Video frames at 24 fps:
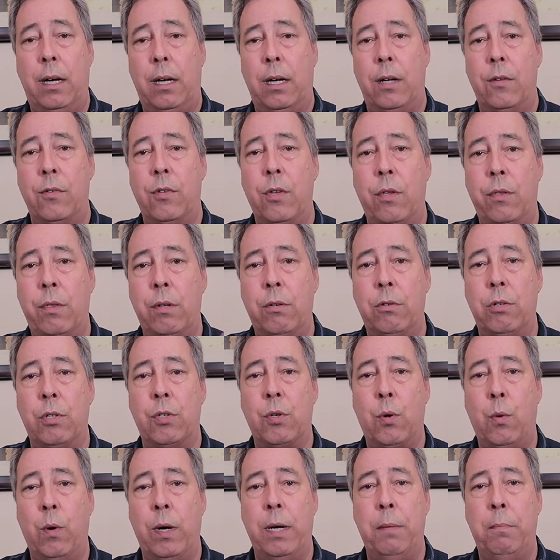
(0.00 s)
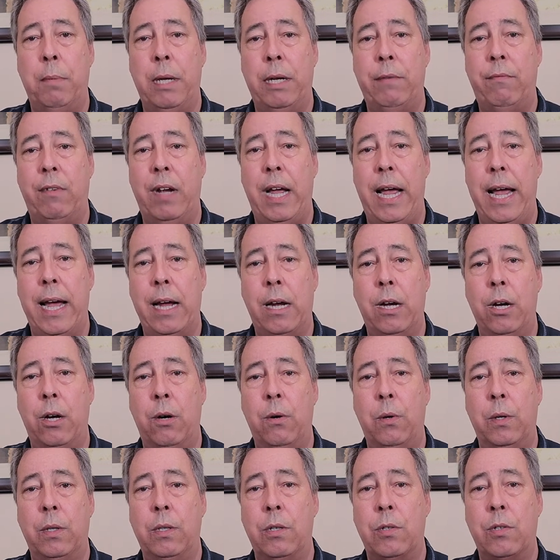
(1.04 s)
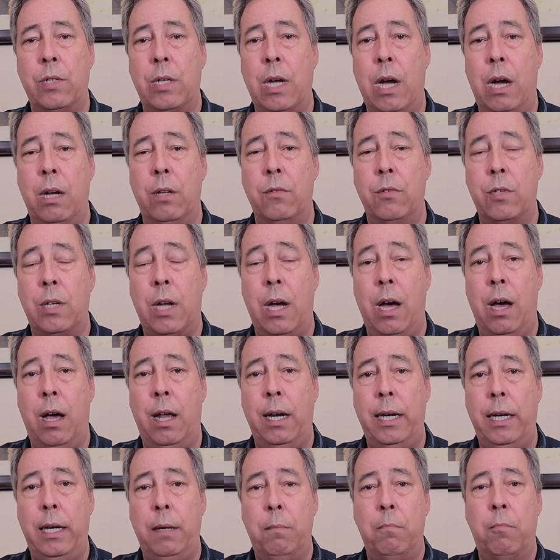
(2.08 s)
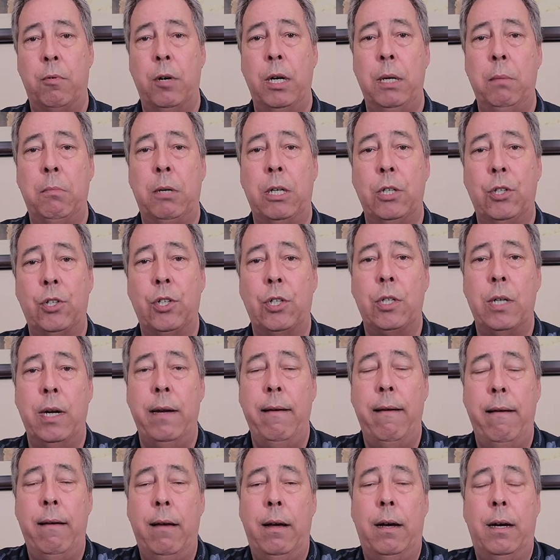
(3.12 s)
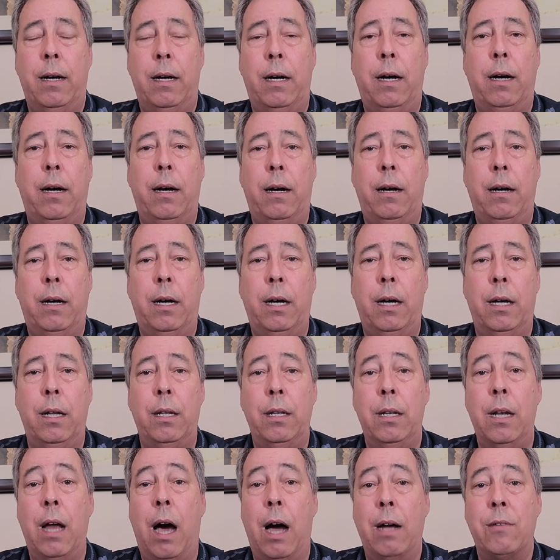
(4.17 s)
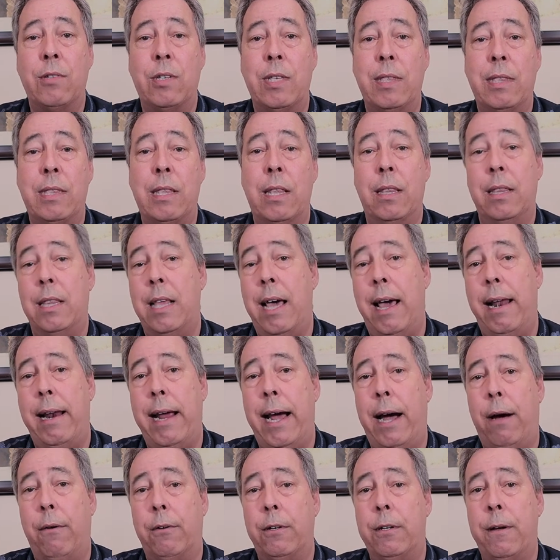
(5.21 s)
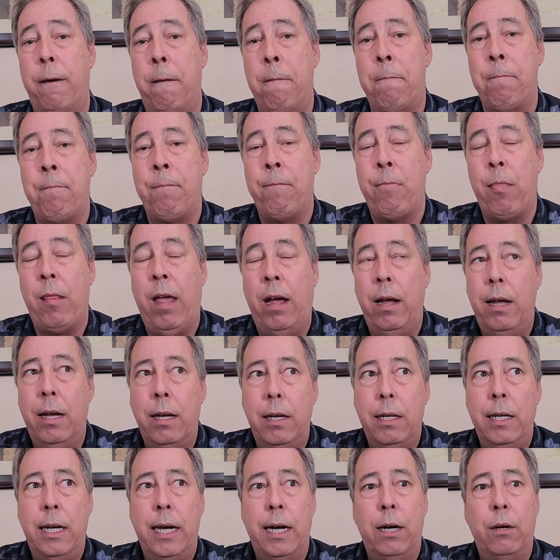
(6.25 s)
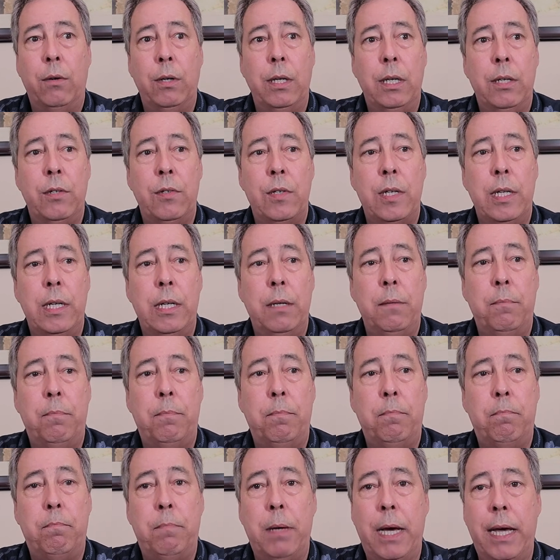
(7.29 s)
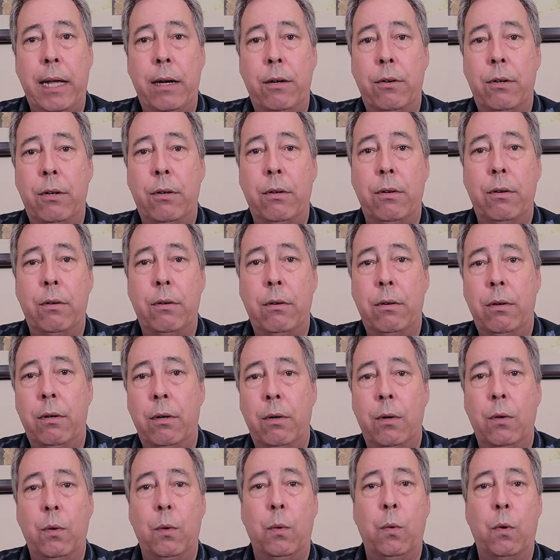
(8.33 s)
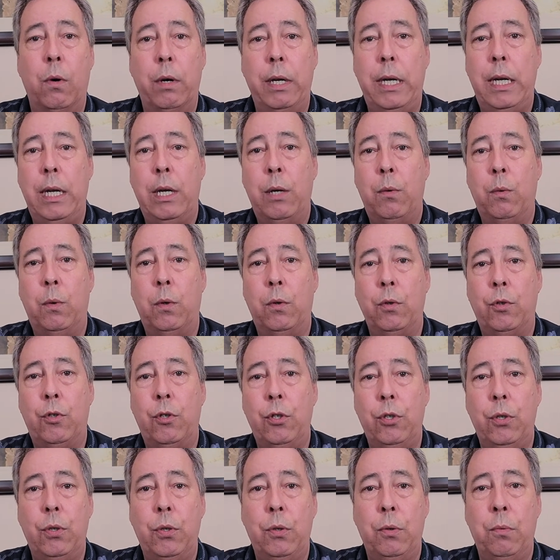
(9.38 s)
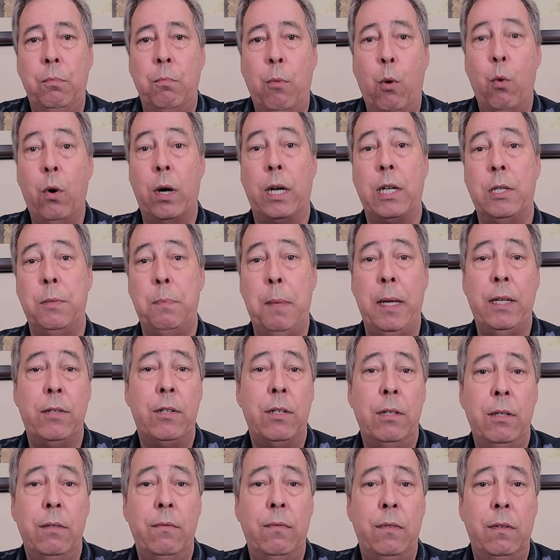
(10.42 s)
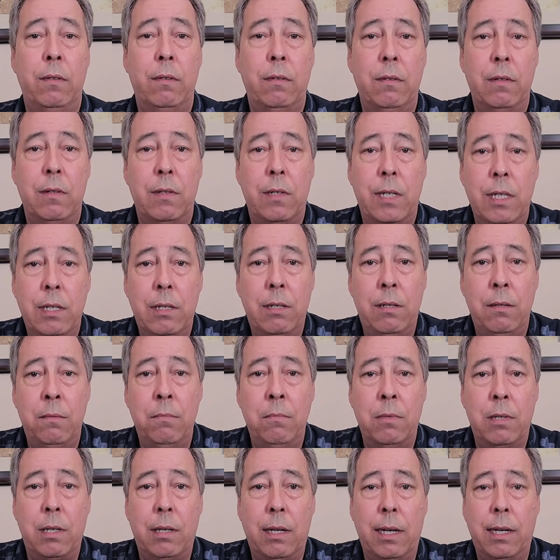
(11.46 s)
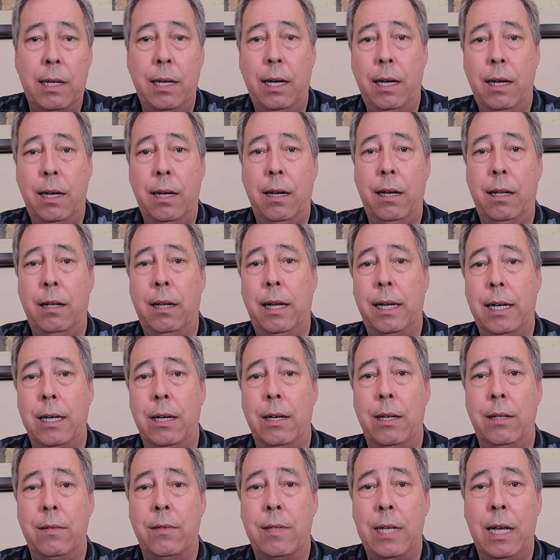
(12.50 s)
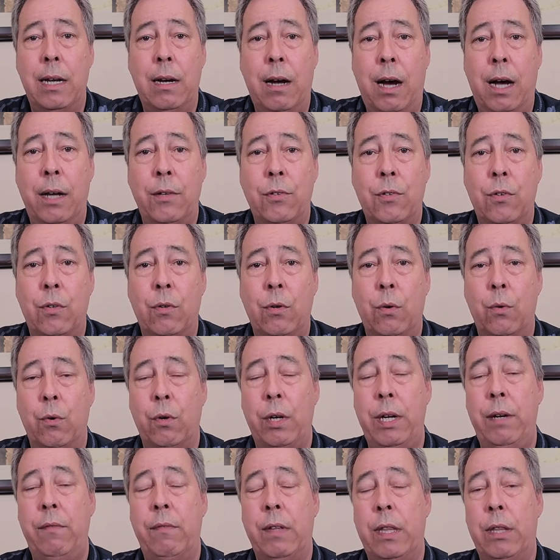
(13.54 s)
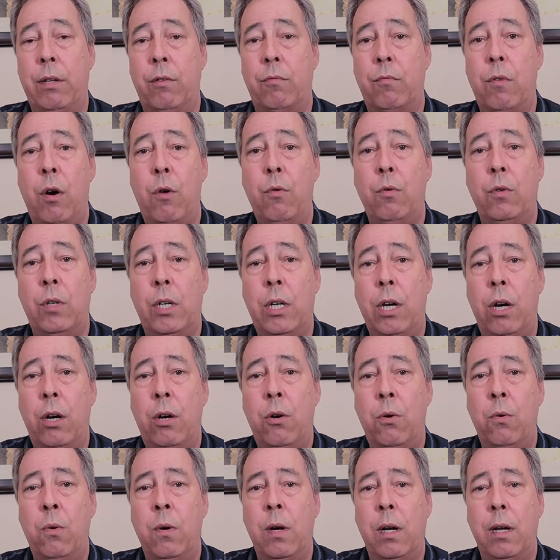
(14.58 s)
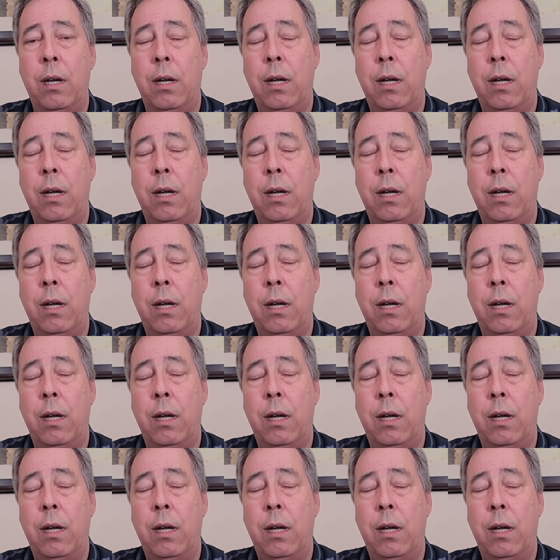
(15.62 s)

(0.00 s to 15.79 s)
So there is quite a bit of echo, and the Sokani pretty much knocks that out. Now, is it better or equal to more expensive systems like a Sennheiser or even the Rode Go?